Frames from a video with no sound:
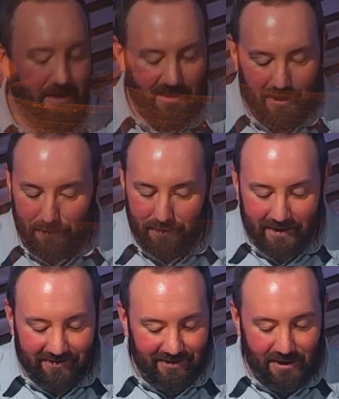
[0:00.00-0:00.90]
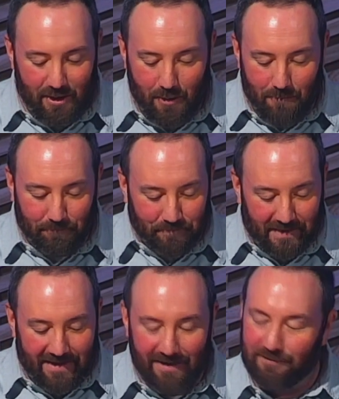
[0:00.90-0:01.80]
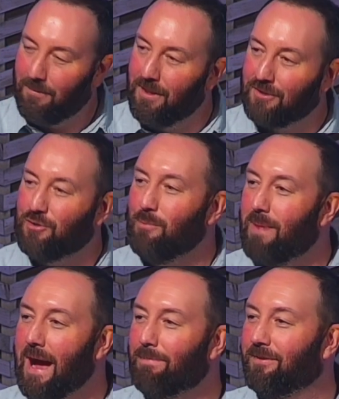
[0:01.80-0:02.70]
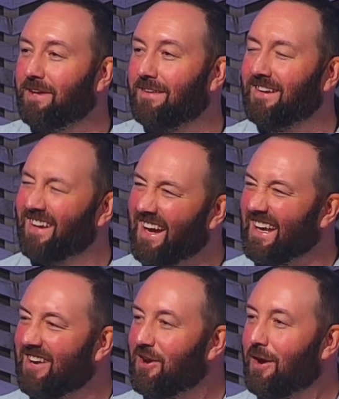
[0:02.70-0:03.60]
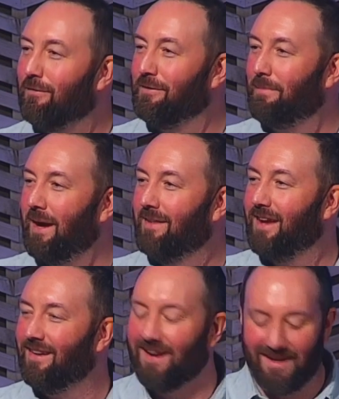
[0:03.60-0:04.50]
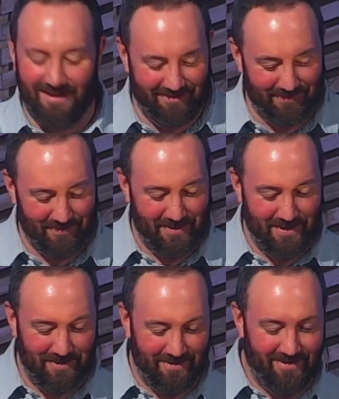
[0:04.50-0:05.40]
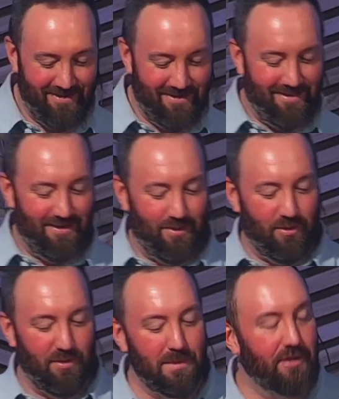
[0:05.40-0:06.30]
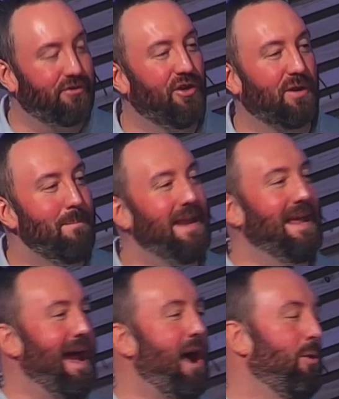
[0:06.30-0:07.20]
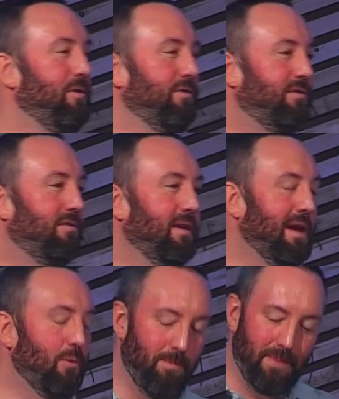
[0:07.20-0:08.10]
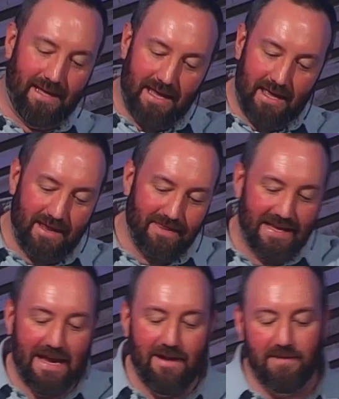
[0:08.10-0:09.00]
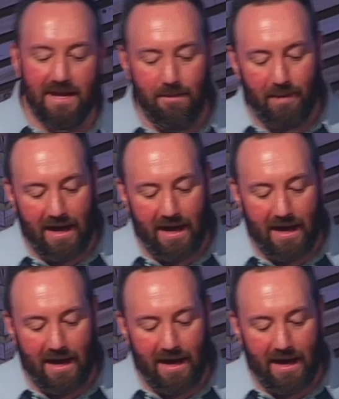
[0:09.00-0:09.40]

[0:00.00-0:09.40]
But a couple things to note. Some of the true Baptists out there, you kind of get nervous about that, right? Well, the meal took many hours. It would begin in the evening.